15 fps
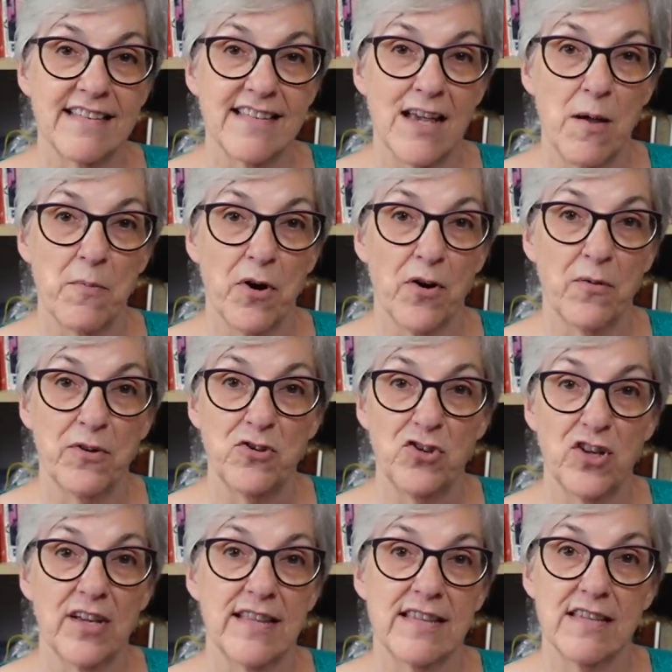summer when
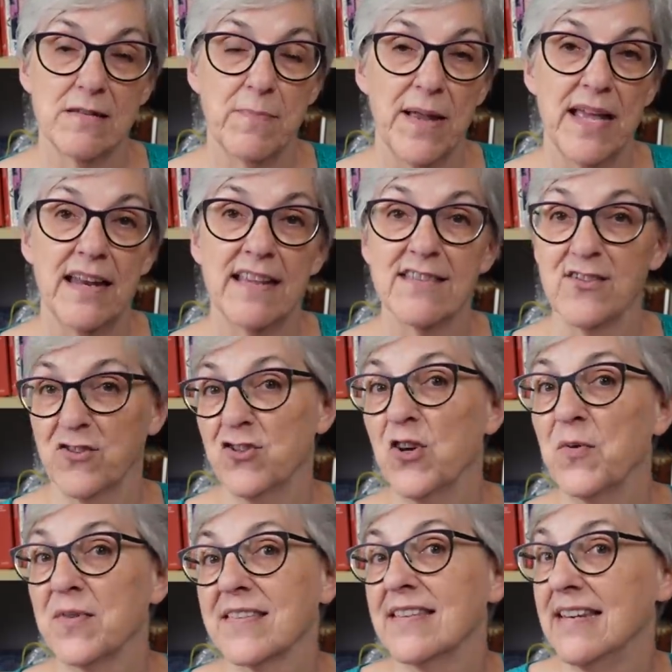she couldn't spin, and so
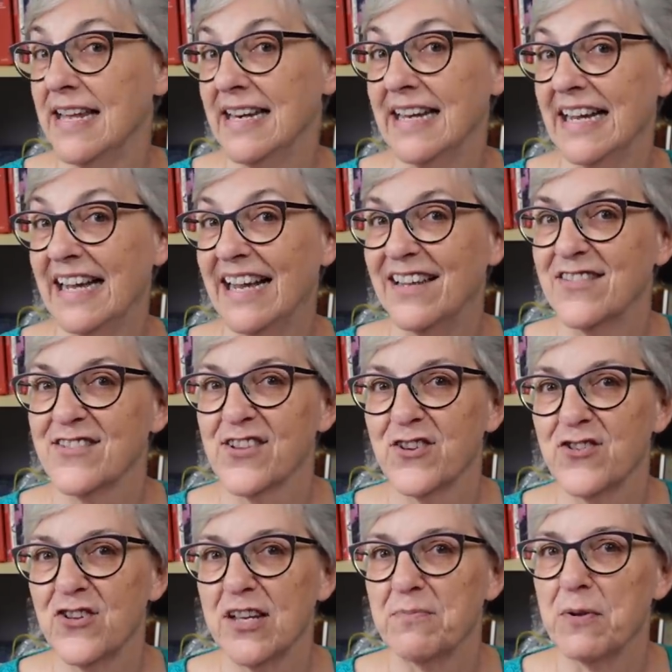she was knitting. And so
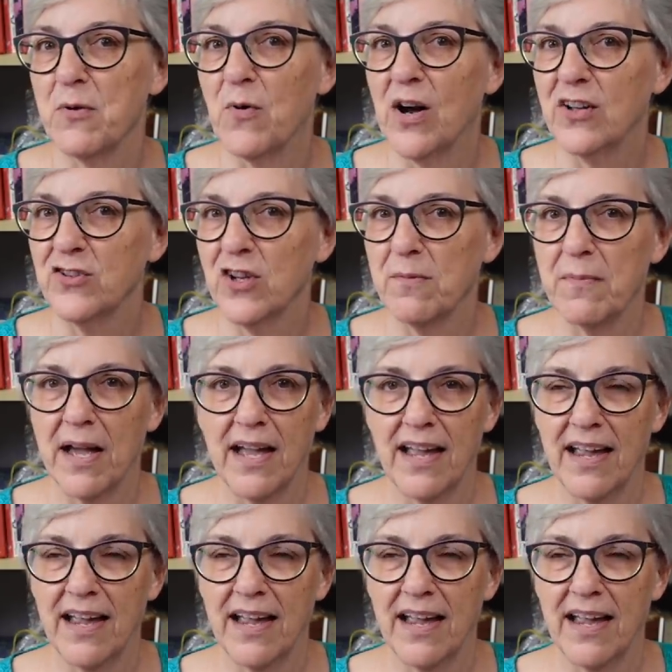she'd been watching